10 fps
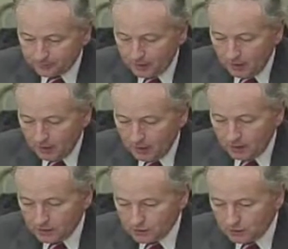In
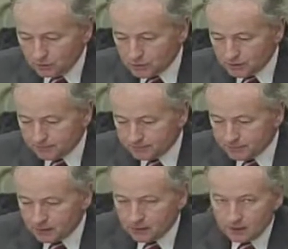conclusion,
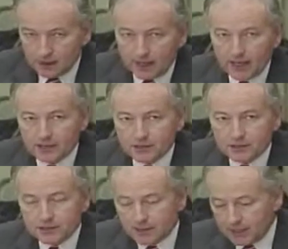
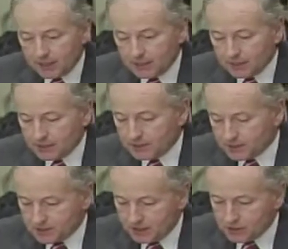S10 is
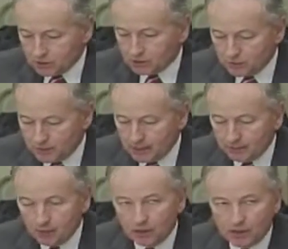essential to
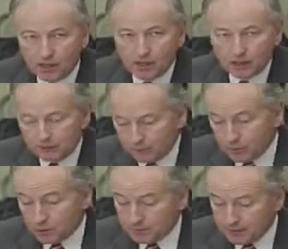enable law
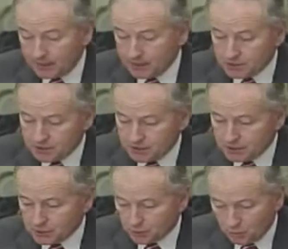enforcement agencies
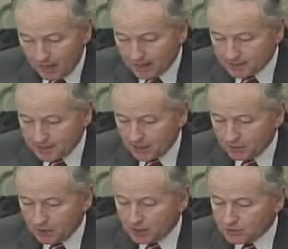to crack down
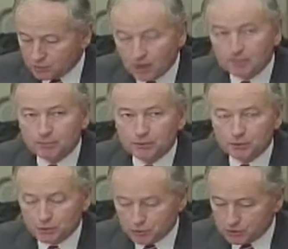on drug
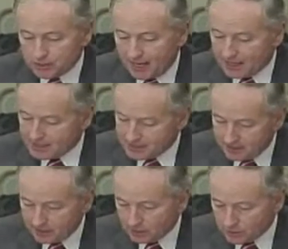producers and
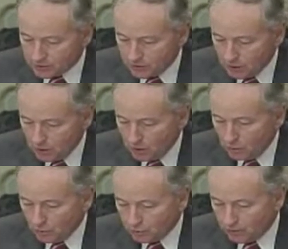dealers who
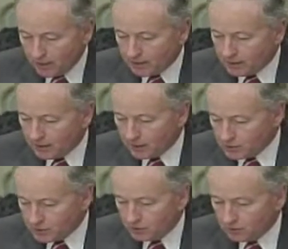threaten our
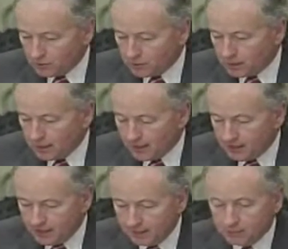children,
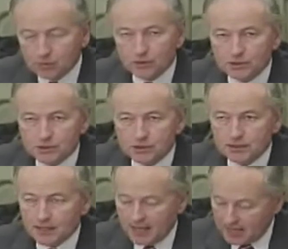neighborhoods,
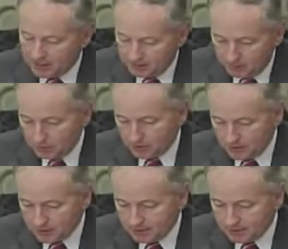and communities.